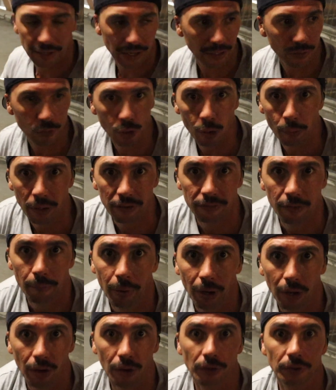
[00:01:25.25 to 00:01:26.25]
here, do a bit of a
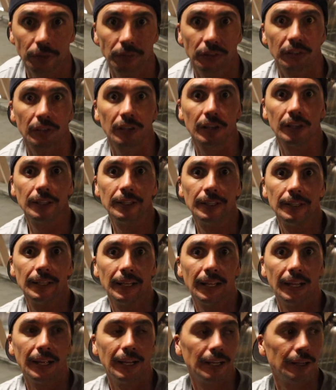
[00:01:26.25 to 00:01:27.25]
pose,
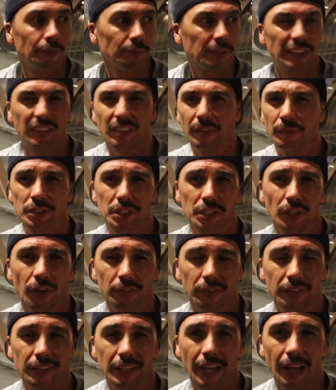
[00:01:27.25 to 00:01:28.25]
get some
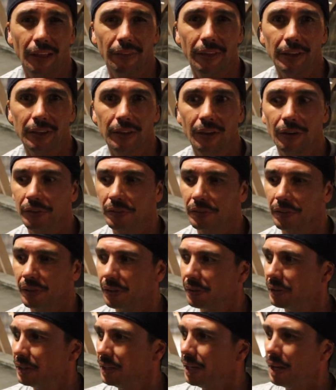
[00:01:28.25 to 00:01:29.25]
shots, see how that goes.
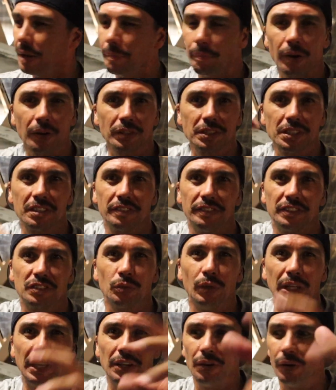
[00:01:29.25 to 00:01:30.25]
So apologies if it's
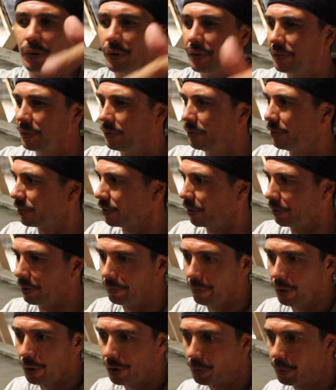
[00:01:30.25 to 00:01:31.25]
really noisy, I've just got the
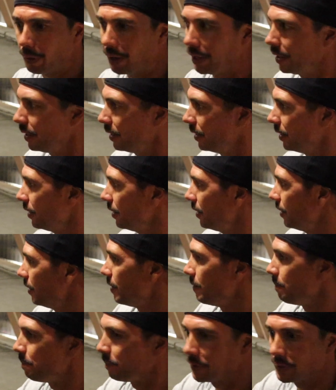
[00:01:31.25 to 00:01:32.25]
motorway
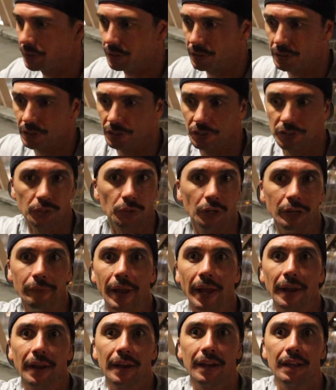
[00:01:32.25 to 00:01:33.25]
just
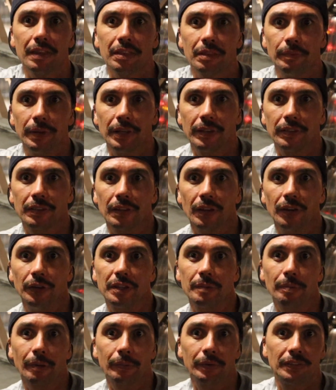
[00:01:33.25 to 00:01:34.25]
screaming underneath me, so
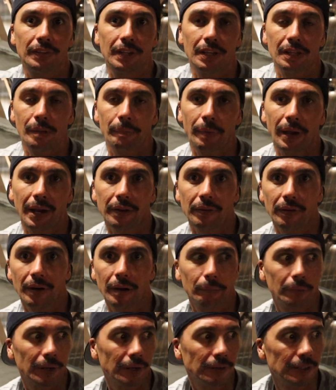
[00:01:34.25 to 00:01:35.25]
you can probably see it in the
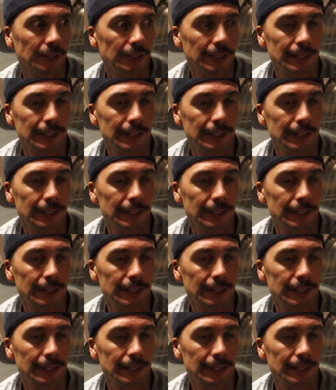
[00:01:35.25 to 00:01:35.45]
background. But